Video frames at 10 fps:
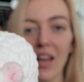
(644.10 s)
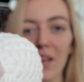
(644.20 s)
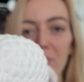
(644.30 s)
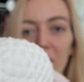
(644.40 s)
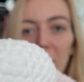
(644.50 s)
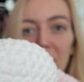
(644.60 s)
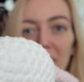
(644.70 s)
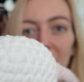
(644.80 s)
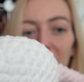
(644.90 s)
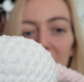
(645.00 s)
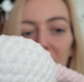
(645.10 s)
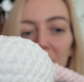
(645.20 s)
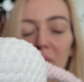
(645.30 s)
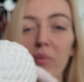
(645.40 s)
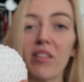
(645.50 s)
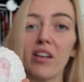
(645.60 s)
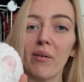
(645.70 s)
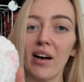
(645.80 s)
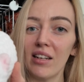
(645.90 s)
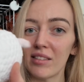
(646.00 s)
a plain white rat with
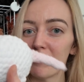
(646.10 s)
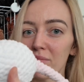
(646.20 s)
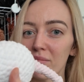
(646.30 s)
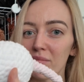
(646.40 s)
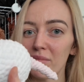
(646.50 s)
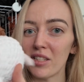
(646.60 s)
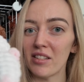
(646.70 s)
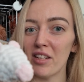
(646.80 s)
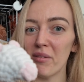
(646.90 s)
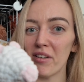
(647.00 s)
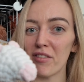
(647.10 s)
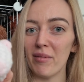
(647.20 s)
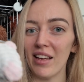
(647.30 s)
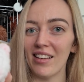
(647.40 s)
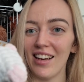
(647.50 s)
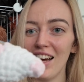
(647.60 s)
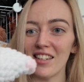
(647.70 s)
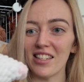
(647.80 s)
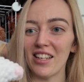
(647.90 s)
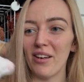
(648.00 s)
no eyes, which is a new one for me.
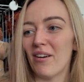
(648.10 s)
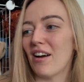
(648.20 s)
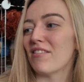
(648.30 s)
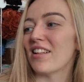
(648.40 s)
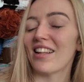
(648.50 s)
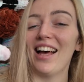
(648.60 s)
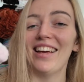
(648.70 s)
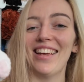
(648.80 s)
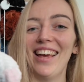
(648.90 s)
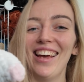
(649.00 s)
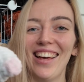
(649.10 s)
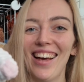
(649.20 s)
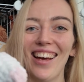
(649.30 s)
Actually, you know what? I really like it.